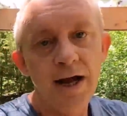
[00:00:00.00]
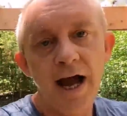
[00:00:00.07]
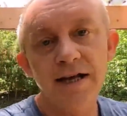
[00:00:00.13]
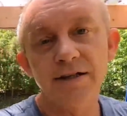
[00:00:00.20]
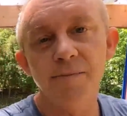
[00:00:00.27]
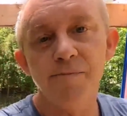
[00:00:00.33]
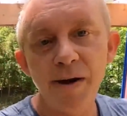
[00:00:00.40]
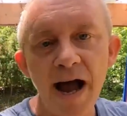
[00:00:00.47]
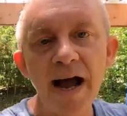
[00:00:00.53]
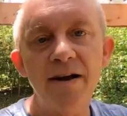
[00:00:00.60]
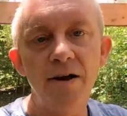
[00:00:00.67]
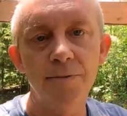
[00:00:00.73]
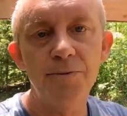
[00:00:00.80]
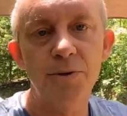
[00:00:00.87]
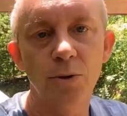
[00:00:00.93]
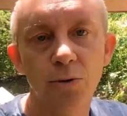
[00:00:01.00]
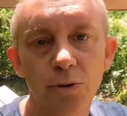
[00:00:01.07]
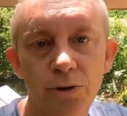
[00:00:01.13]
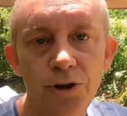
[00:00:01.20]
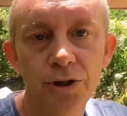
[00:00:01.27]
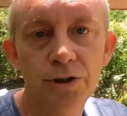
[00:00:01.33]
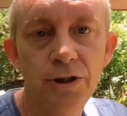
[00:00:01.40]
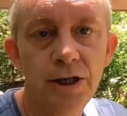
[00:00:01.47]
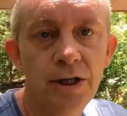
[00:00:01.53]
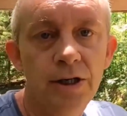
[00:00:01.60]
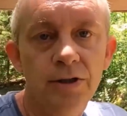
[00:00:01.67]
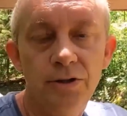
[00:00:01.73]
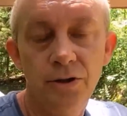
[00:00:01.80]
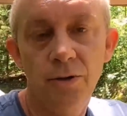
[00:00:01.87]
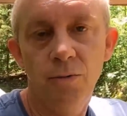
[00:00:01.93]
as a backup solution
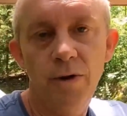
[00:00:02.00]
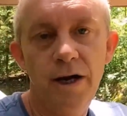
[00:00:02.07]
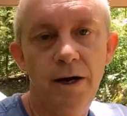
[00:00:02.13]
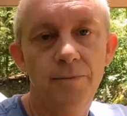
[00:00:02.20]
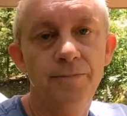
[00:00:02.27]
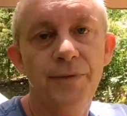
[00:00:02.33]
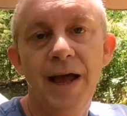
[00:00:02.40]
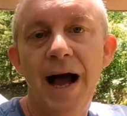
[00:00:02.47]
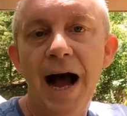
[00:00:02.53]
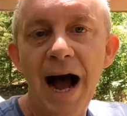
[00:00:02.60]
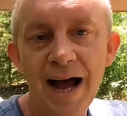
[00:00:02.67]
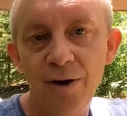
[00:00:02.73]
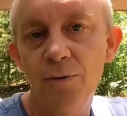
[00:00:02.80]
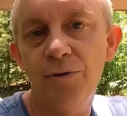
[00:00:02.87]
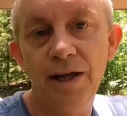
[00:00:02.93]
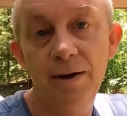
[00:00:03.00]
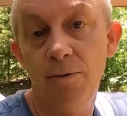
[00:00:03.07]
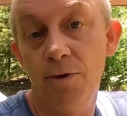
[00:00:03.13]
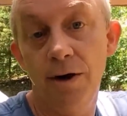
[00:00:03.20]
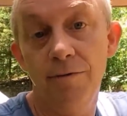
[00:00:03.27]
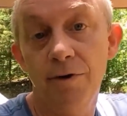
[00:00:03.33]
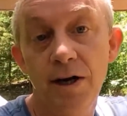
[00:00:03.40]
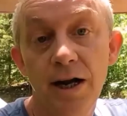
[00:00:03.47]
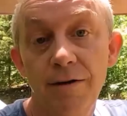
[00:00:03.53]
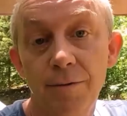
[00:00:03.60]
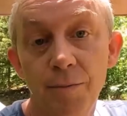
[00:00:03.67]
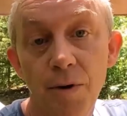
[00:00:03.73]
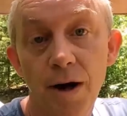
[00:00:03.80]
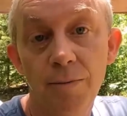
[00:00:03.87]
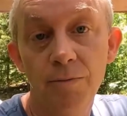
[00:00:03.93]
to the well. I don't think we're ever going to have
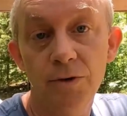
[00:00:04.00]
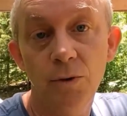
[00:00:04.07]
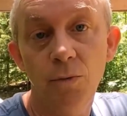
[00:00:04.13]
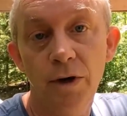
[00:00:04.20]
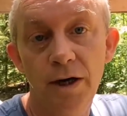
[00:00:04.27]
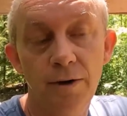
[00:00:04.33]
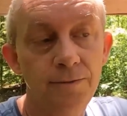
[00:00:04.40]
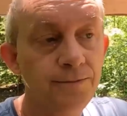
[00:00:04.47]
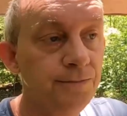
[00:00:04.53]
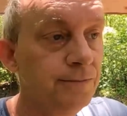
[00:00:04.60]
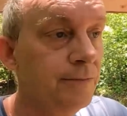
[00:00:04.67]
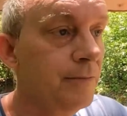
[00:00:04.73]
a problem with the well.